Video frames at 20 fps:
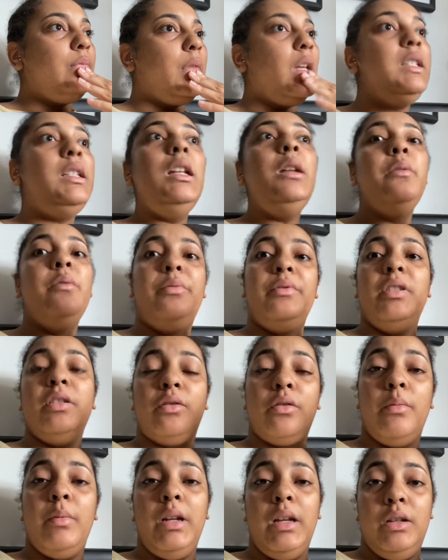Dealing with
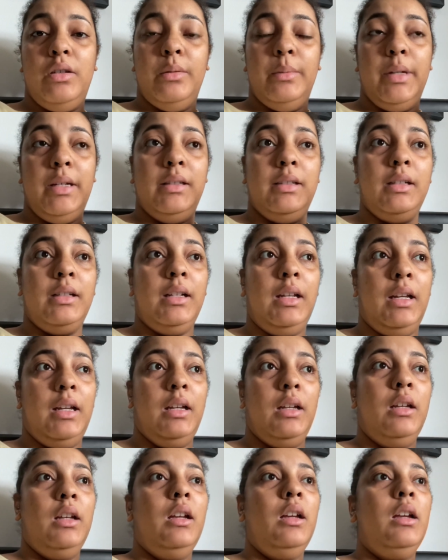discrimination
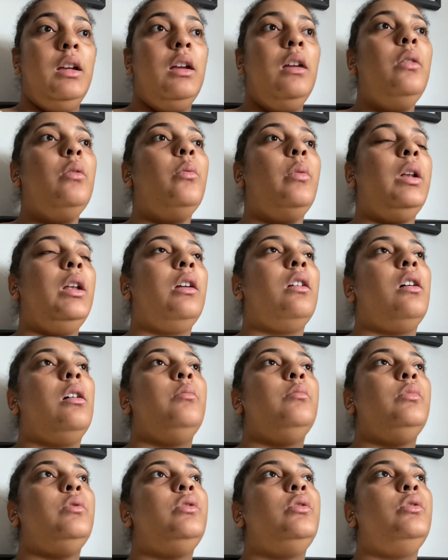basically when it
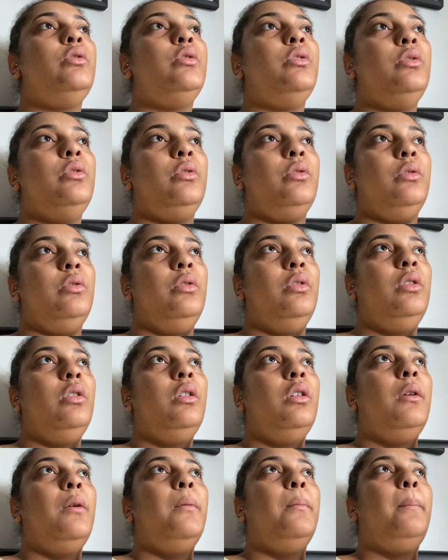comes to
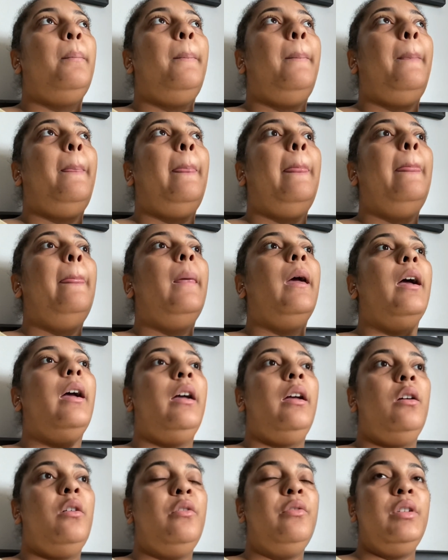her
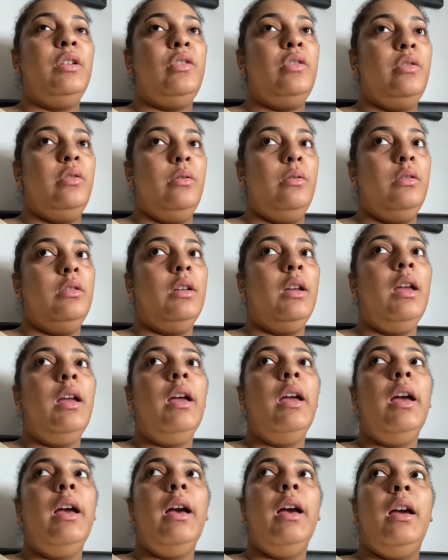health issues.
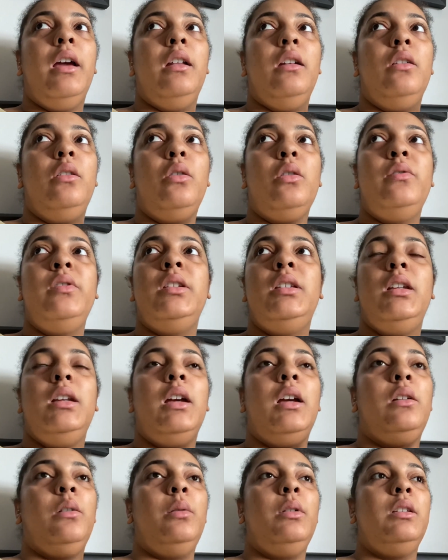And obviously,
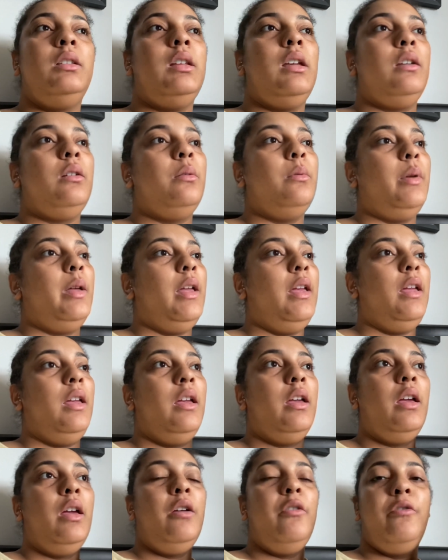I don't want to take away
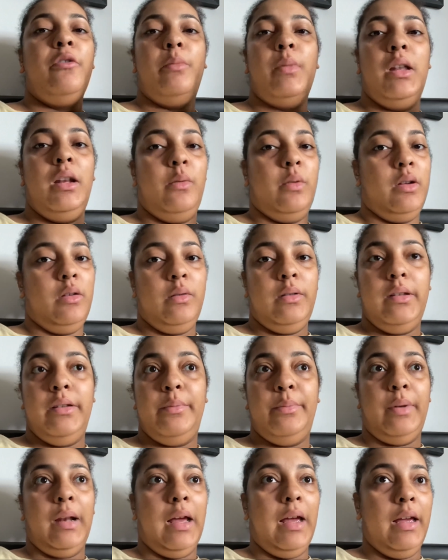from anyone else's
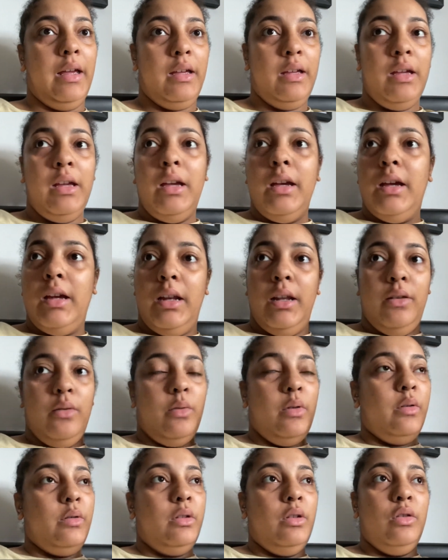plight and
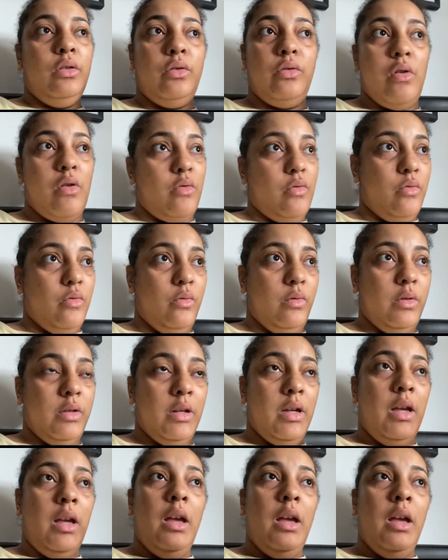anyone else's struggles.